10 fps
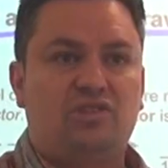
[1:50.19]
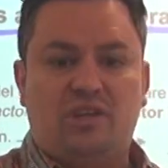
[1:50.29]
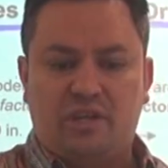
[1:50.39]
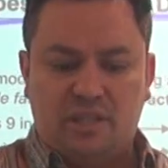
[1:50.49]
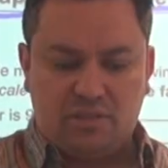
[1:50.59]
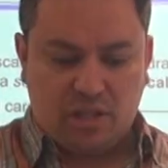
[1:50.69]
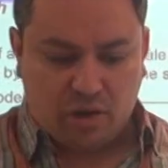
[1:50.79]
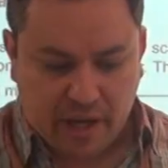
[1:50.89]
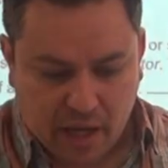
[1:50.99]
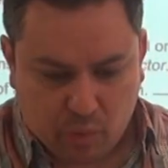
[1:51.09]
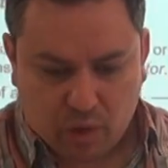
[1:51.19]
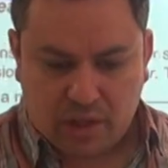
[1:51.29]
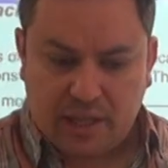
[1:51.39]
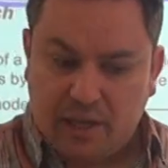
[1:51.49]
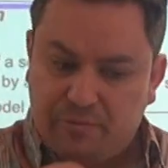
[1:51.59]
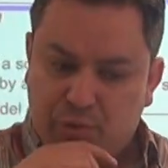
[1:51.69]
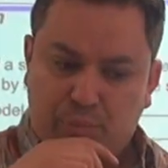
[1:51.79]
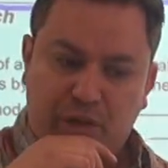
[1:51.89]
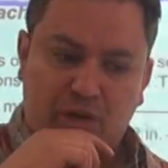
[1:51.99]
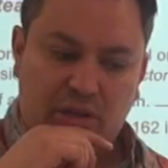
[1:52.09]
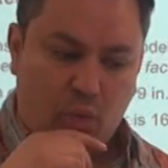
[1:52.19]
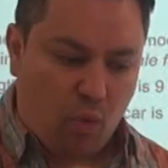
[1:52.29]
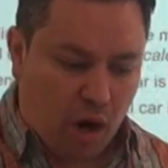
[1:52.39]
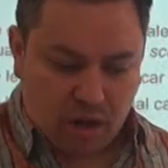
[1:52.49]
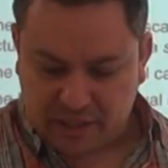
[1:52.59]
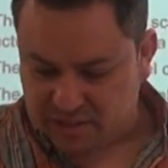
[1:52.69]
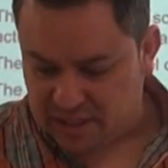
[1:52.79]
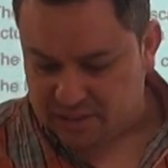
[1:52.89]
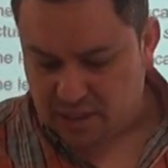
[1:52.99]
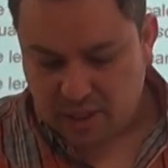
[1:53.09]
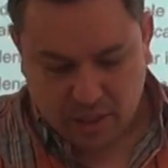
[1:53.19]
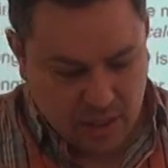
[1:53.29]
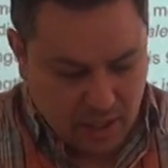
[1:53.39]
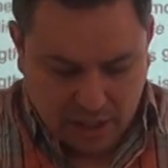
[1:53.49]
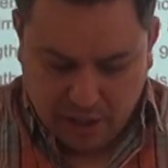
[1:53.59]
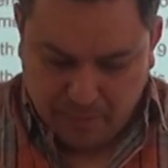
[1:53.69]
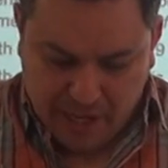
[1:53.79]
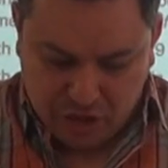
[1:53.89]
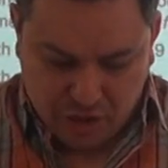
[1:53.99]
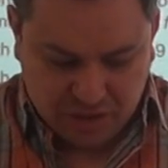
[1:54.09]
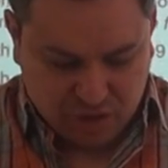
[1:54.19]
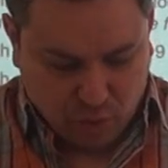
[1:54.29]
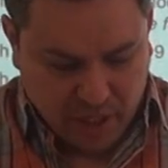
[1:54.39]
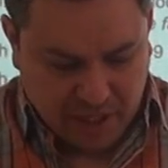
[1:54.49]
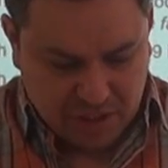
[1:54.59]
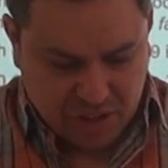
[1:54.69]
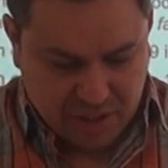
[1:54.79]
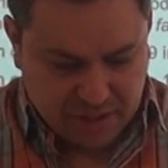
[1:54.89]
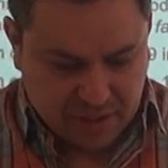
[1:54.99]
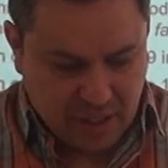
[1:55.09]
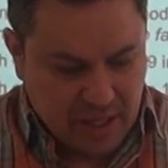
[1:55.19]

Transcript: So they're gonna see, okay, we're gonna have to build a wall that says the measure is 3 inches,